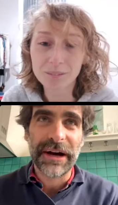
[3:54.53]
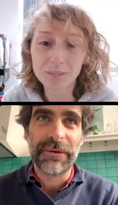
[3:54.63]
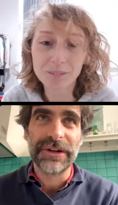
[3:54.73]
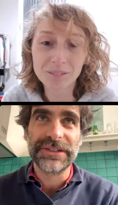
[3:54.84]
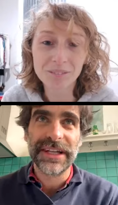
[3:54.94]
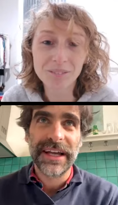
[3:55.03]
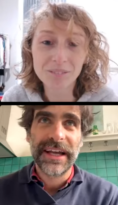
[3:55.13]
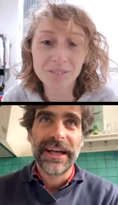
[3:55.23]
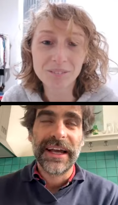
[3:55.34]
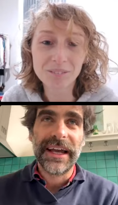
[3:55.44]
Speaker 1: I was
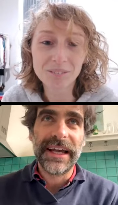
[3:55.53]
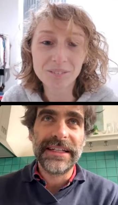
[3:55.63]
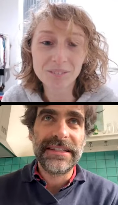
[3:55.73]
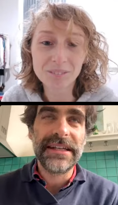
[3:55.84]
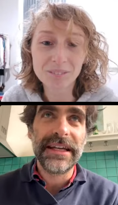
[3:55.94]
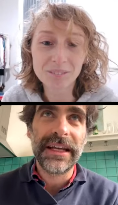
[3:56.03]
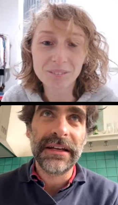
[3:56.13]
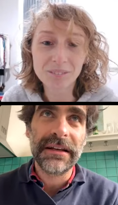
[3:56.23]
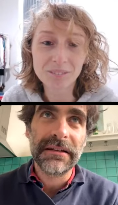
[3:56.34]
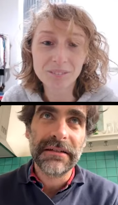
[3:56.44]

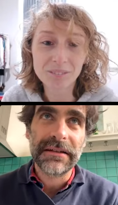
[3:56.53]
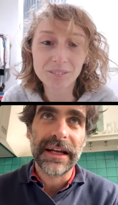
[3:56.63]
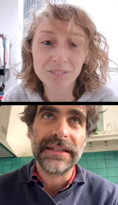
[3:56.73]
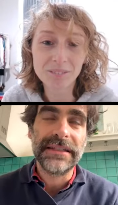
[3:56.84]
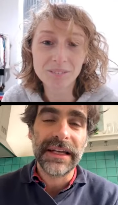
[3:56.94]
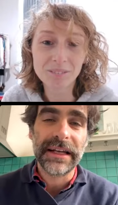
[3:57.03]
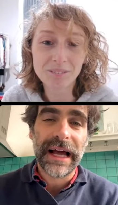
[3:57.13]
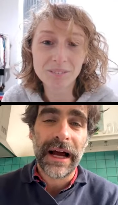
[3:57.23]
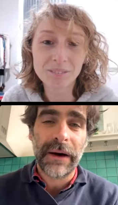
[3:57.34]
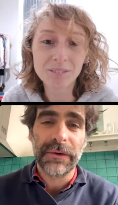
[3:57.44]
18, 19.
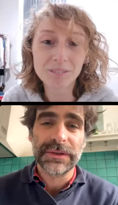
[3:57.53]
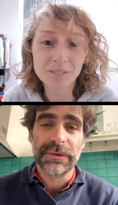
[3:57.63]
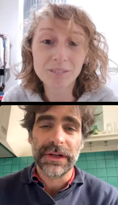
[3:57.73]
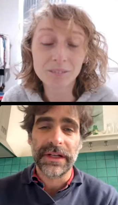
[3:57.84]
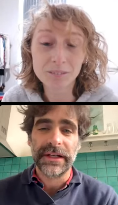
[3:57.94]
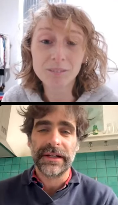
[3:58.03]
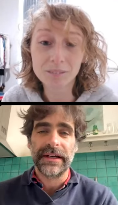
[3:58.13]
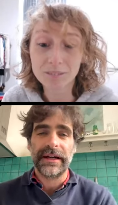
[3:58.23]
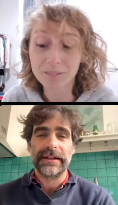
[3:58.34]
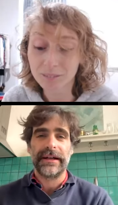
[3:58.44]
I was working in
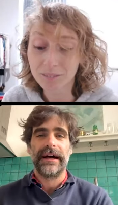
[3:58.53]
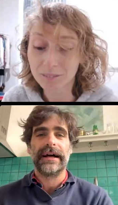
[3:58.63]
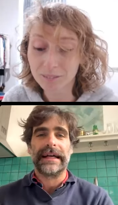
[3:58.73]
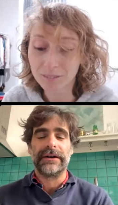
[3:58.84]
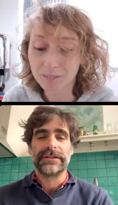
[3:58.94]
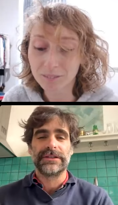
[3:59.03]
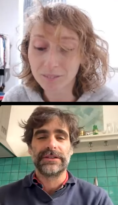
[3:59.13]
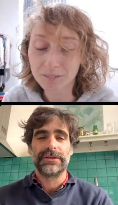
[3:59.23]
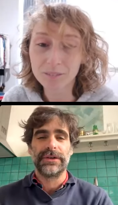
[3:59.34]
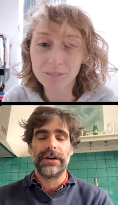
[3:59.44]
an accounting
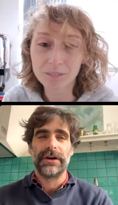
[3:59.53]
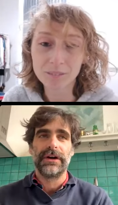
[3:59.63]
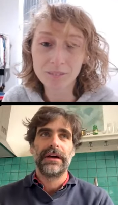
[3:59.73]
studio